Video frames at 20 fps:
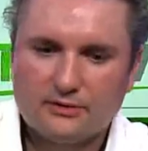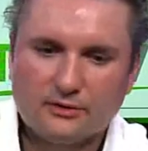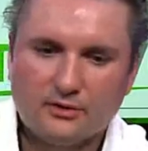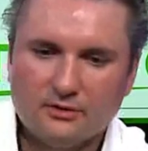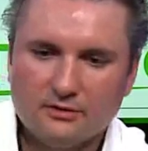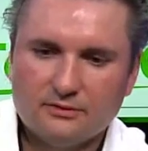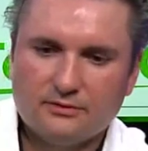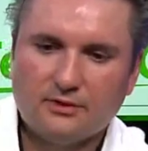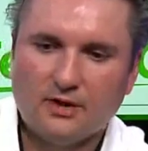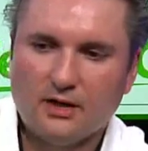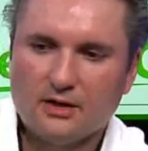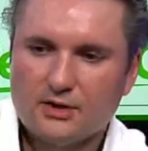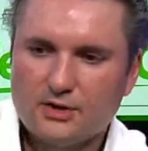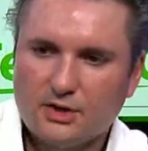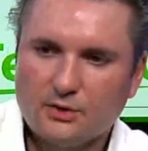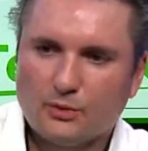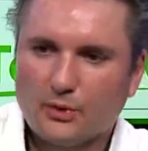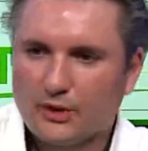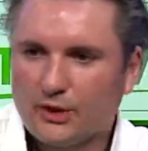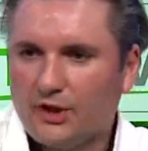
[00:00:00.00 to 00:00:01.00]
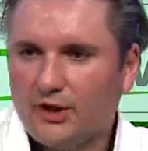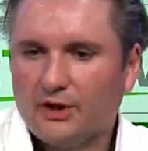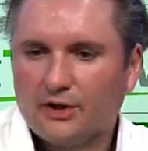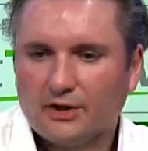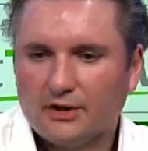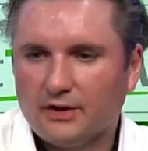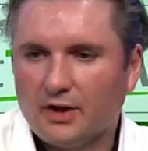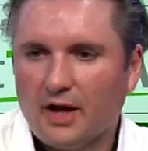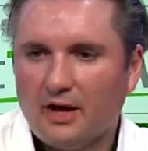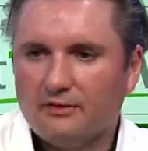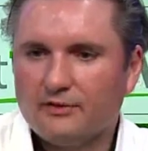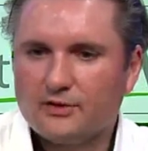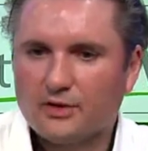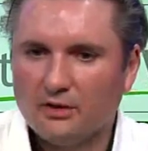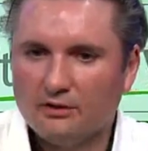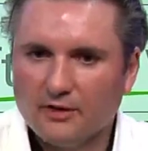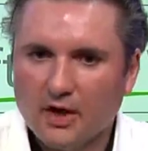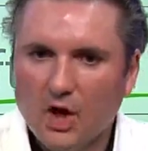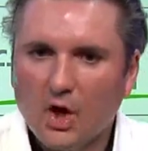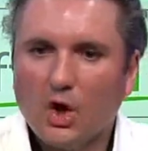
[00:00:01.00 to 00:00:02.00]
sort of uh, sheet work here and you have sort
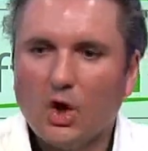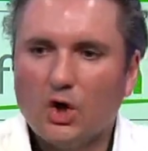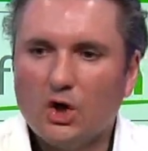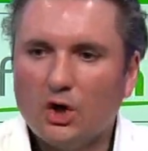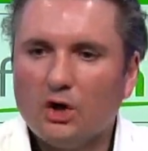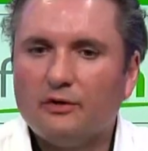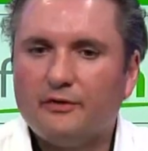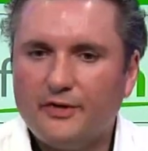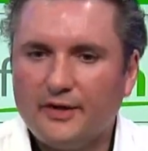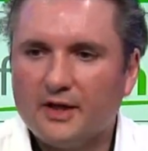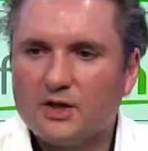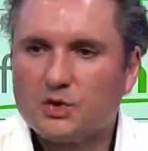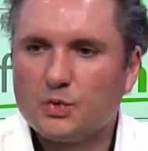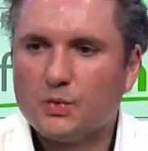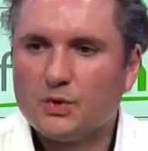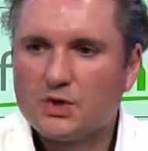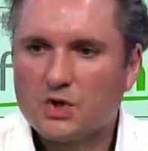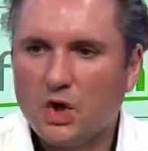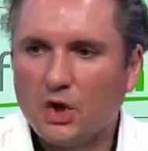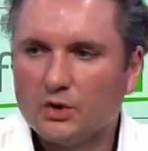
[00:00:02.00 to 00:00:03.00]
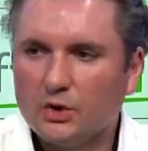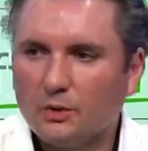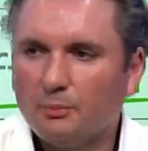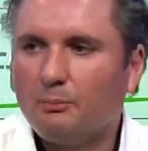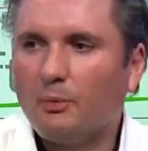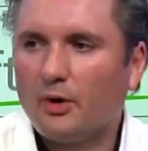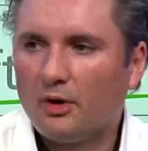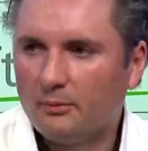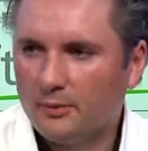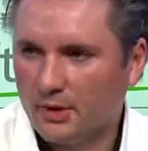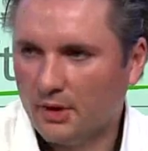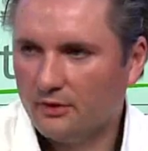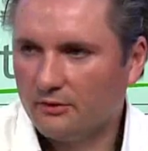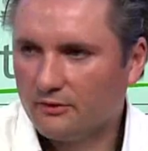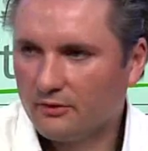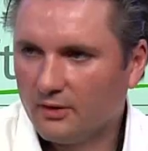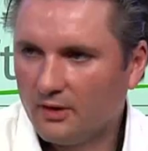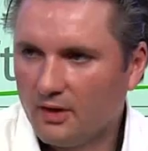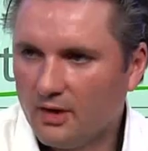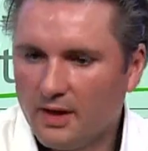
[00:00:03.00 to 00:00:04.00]
of a lot of things which are not
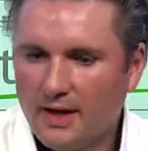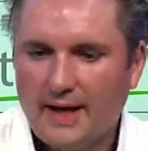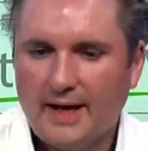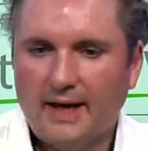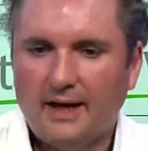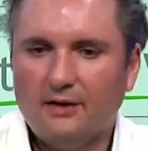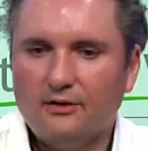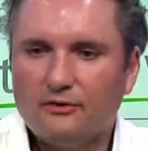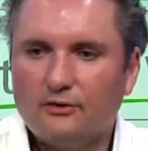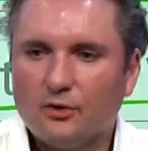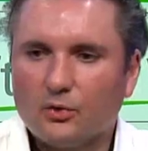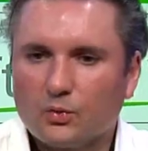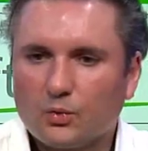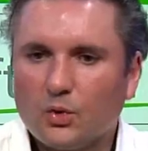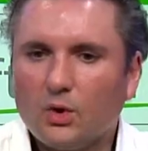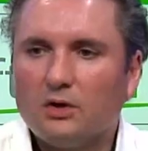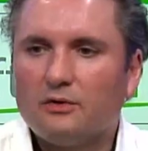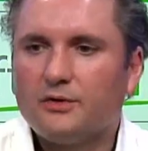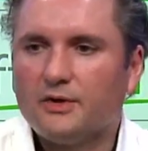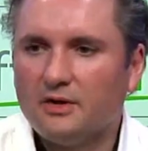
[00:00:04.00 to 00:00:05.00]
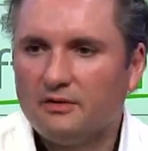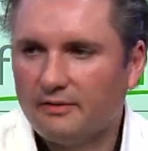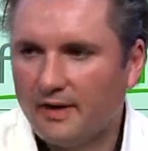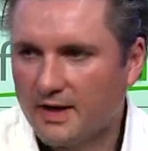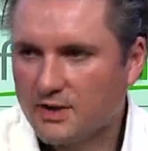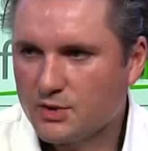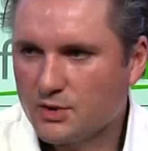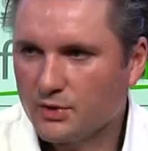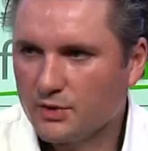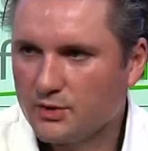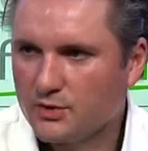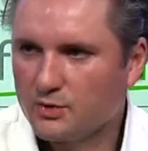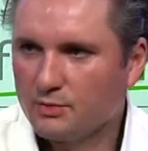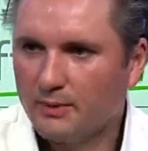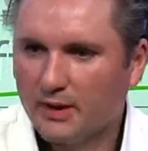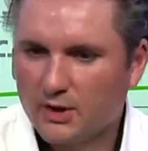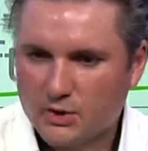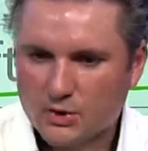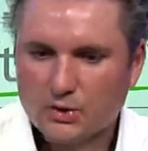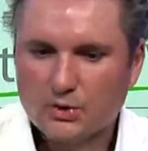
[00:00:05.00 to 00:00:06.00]
permanent and the role of an investor is to
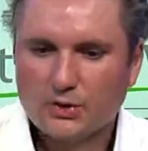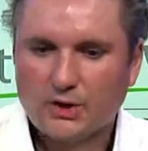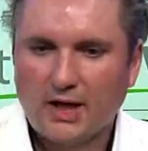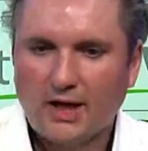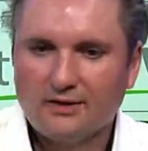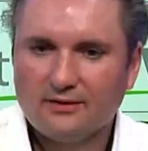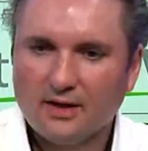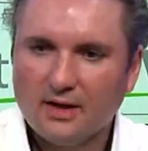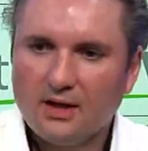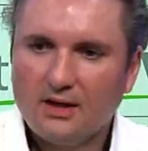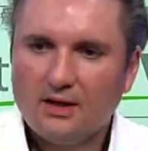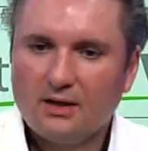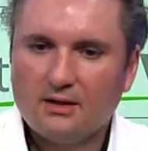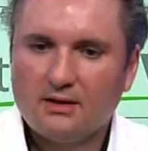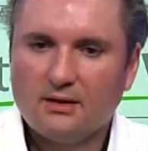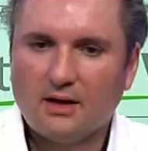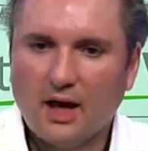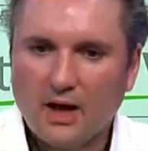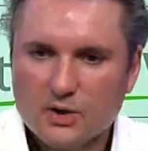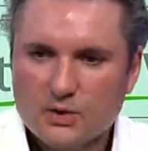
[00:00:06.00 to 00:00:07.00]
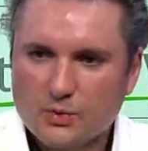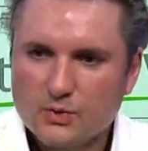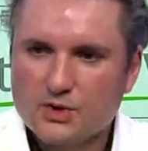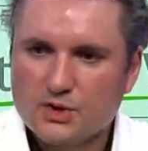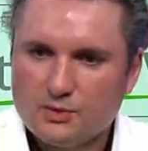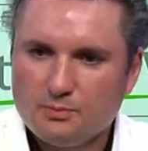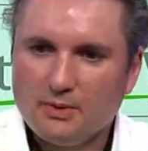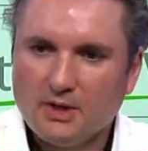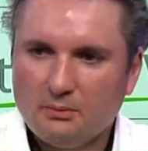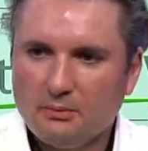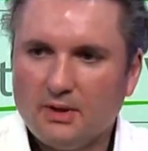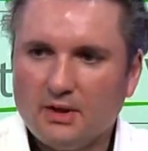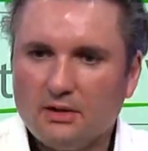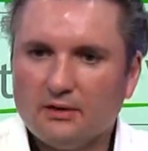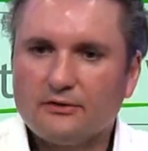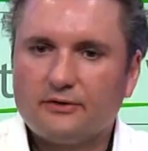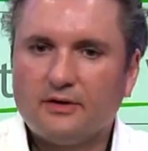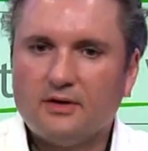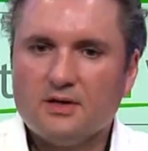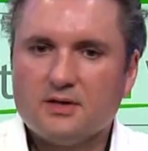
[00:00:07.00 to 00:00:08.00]
make sure that the house which is being
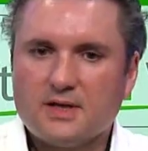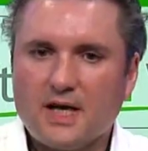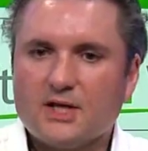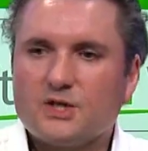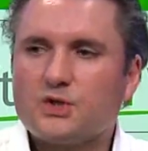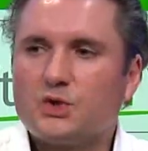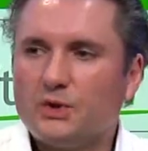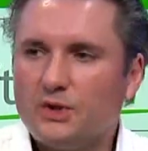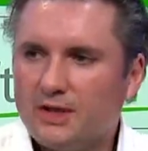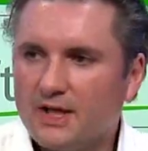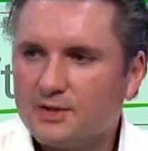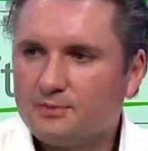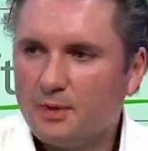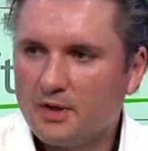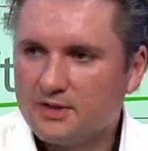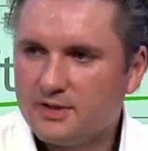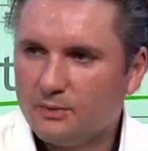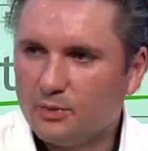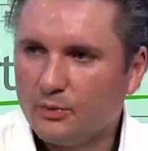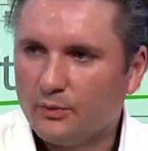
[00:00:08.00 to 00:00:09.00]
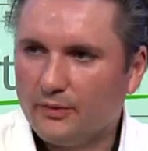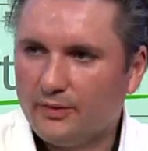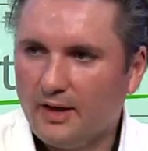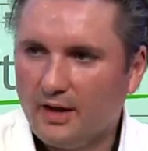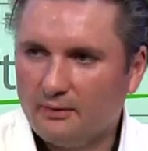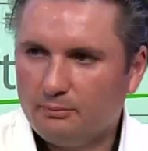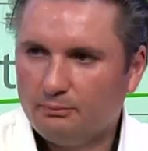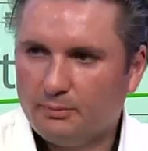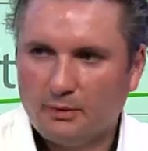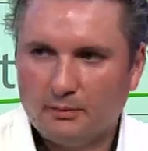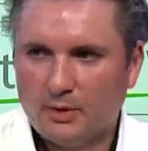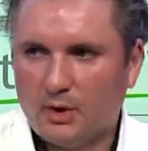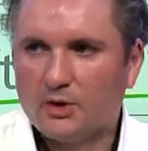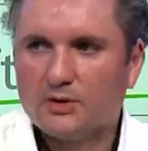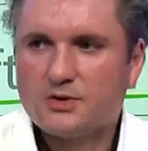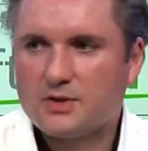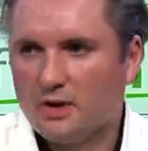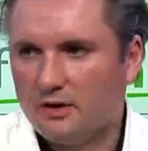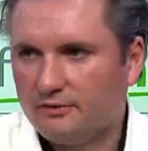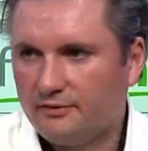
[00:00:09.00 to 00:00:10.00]
built is as solid as possible with that
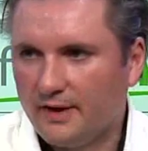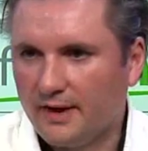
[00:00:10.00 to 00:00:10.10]
permanent stuff.